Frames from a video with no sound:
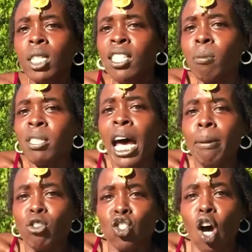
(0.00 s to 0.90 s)

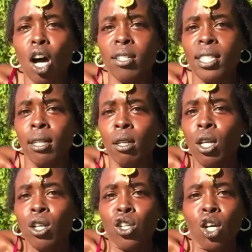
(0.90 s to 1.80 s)
sometimes talks, and,
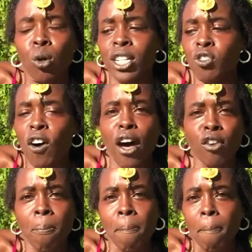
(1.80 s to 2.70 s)
you know, his
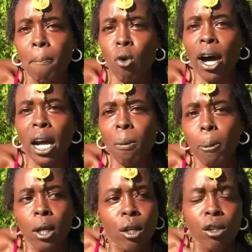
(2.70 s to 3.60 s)
father brought
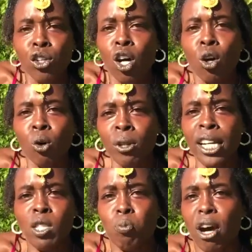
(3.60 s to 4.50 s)
up, you know,
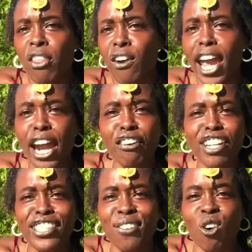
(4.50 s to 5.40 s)
his brother
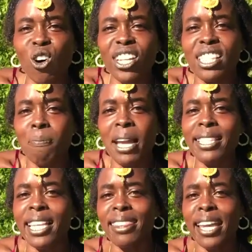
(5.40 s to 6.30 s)
Aries and all these
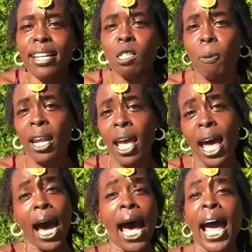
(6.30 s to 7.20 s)
amazing things, but
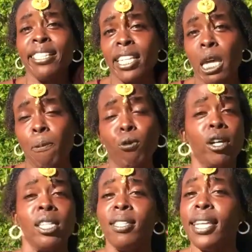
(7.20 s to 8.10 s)
I had to keep it
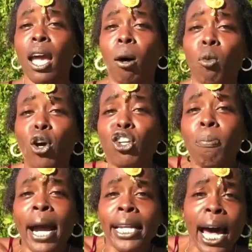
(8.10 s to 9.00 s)
real and say, Amor, you
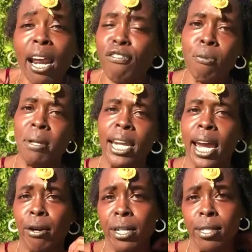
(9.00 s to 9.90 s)
might not ever meet
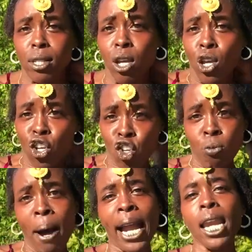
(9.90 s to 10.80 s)
Aries.
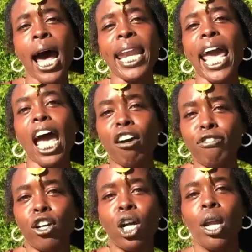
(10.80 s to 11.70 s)
You might not
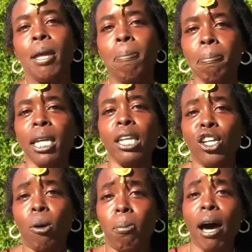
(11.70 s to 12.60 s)
ever meet
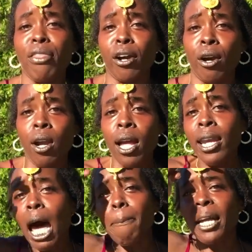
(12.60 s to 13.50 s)
your brother.
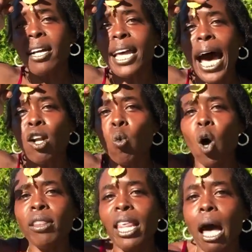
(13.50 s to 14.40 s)
Not because I don't
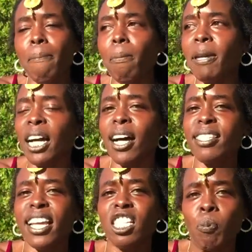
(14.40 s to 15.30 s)
want that, but
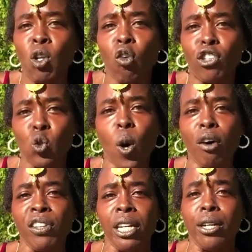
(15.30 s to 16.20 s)
because it's been over
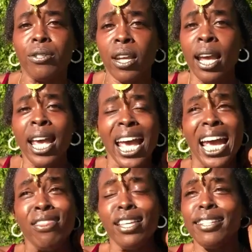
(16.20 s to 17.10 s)
12 years
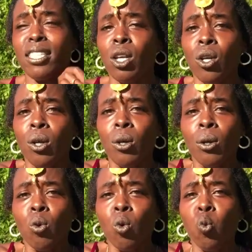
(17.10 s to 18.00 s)
and this
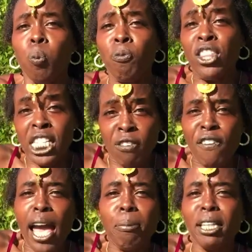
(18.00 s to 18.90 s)

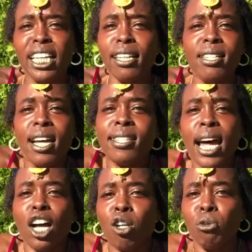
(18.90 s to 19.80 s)
family does
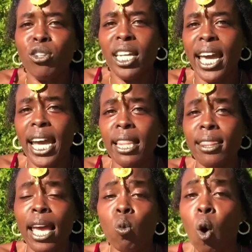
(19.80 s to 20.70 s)
not communicate.
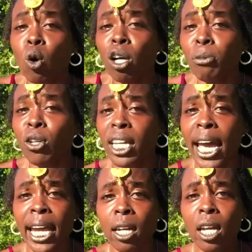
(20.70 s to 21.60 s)
They won't
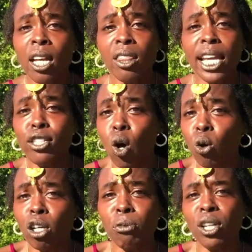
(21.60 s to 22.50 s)
communicate. They
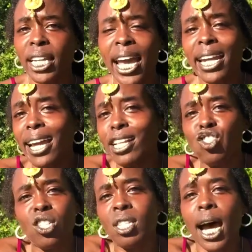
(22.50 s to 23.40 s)
don't communicate.
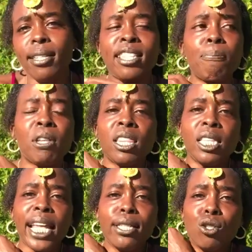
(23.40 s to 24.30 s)
It's just not something
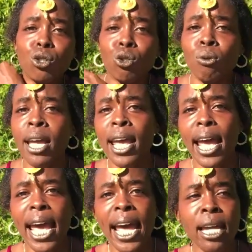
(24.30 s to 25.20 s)
that they do.
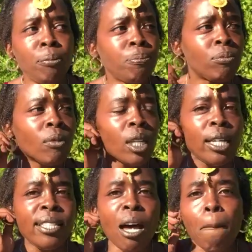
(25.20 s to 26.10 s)
And
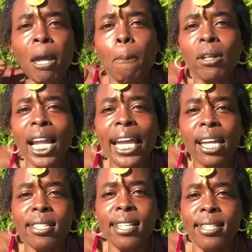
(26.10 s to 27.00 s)
some people like
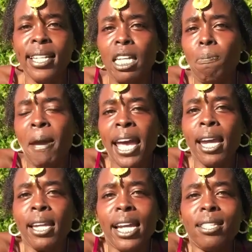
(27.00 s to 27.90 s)
existing in
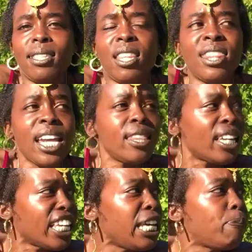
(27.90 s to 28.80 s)
pain. It's the thing
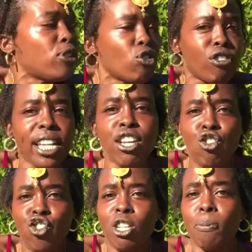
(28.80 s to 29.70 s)
that keeps the
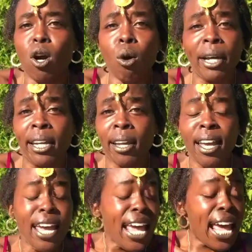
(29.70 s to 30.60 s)
relationship going.
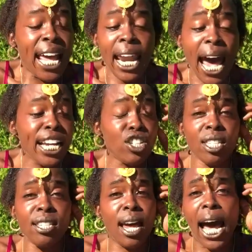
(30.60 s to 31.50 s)
And I
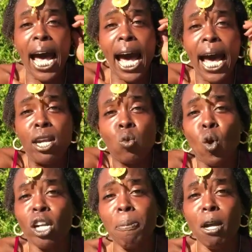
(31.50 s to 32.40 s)
didn't
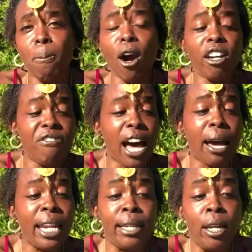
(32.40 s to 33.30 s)
want to be a part of
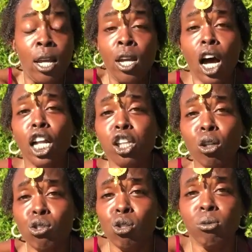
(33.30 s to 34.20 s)
that. And a
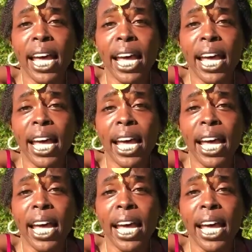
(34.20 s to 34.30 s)
little too